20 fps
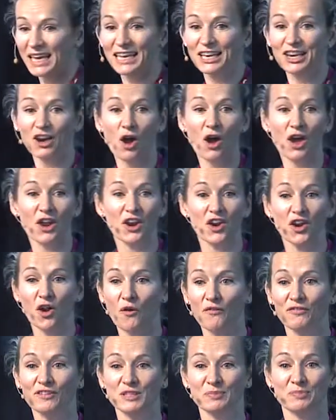in an
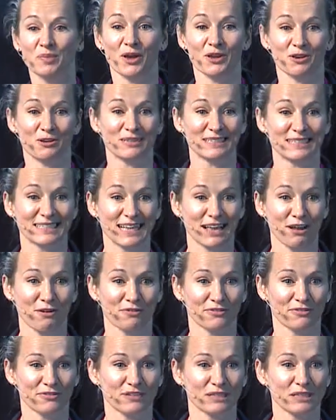office by
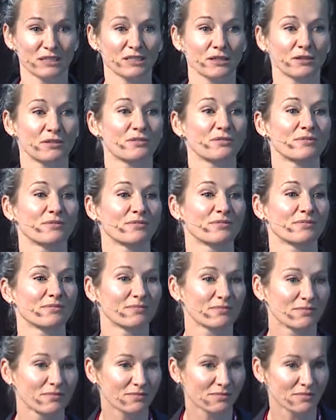herself. So
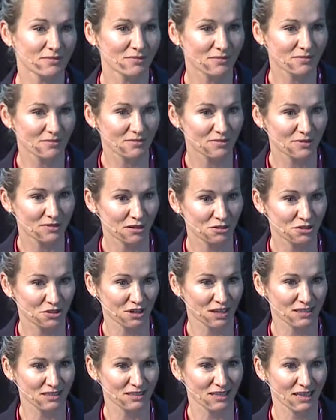social
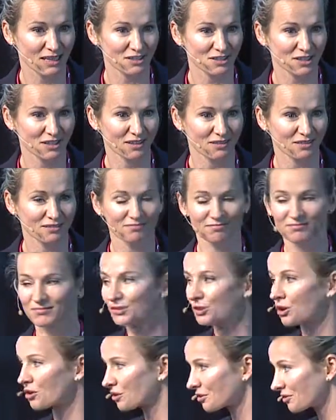isolation,
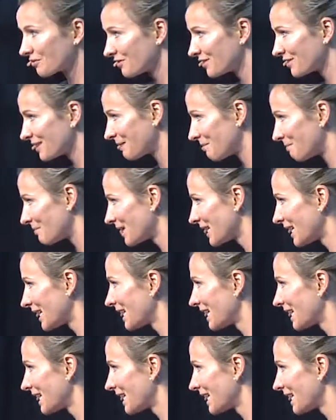not good for them.